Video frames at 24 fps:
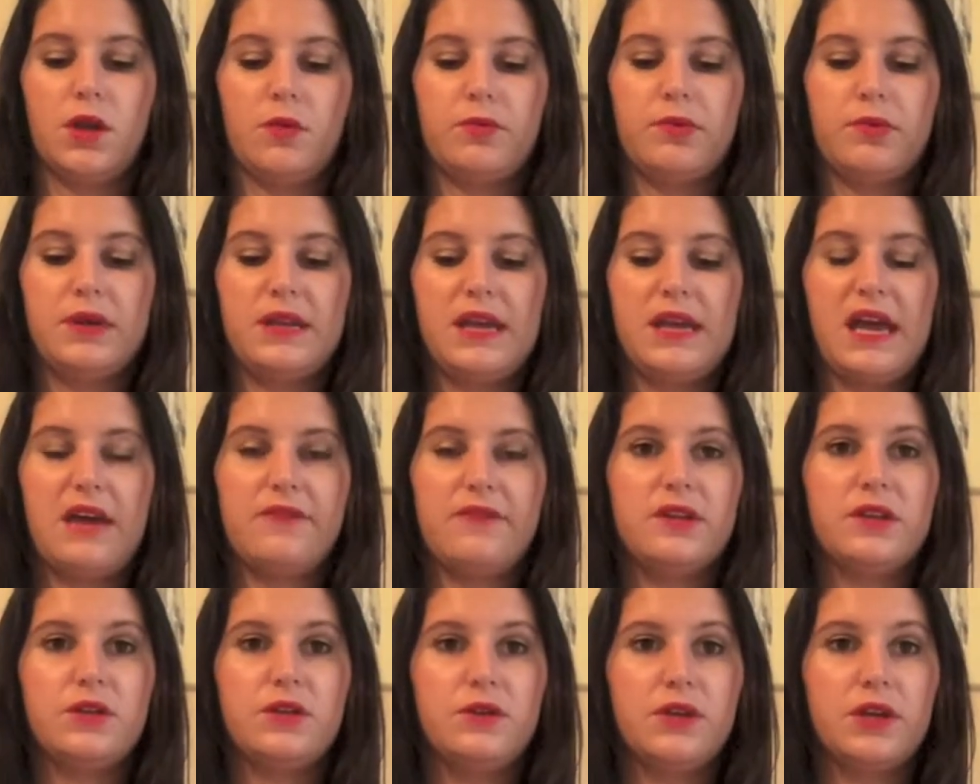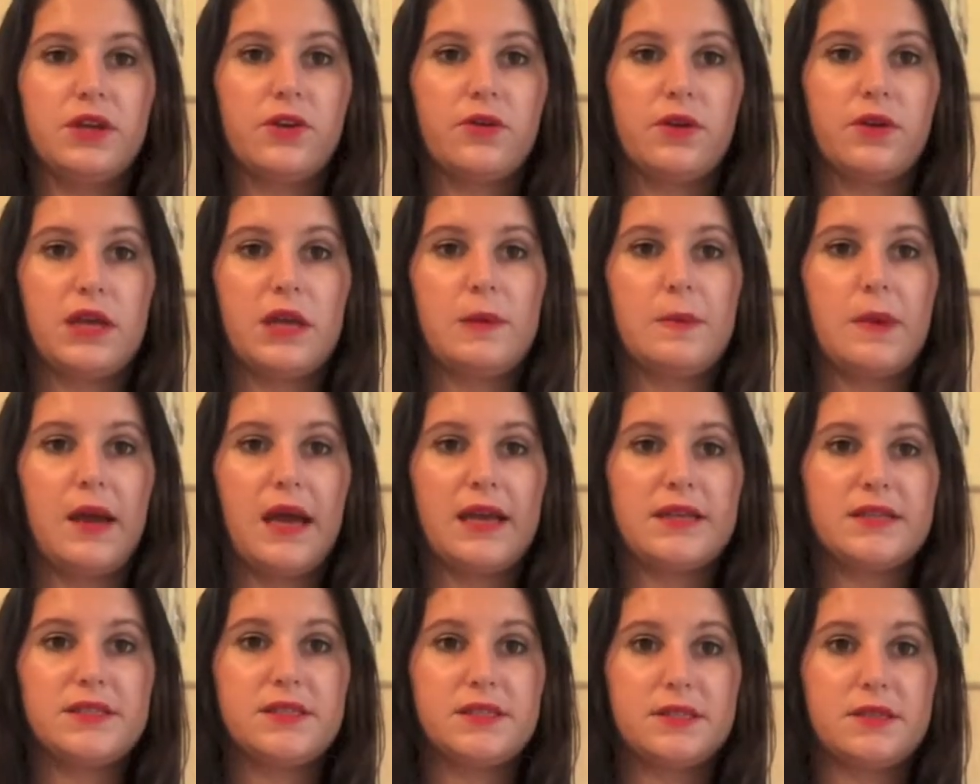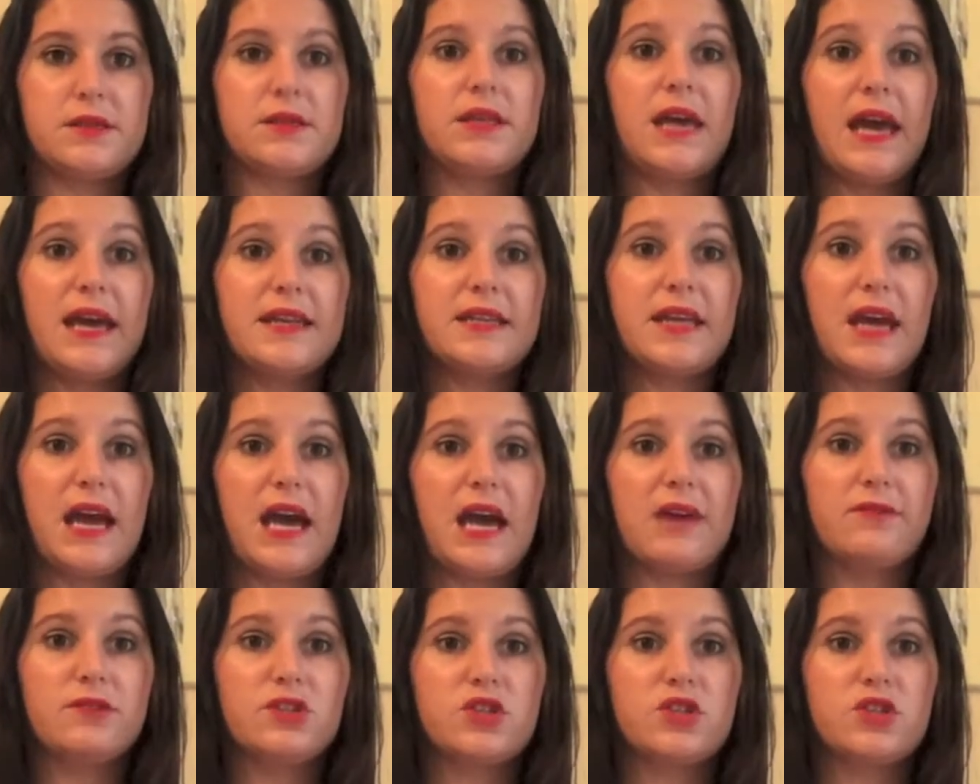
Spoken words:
pretty heavy duty cream. I tend to have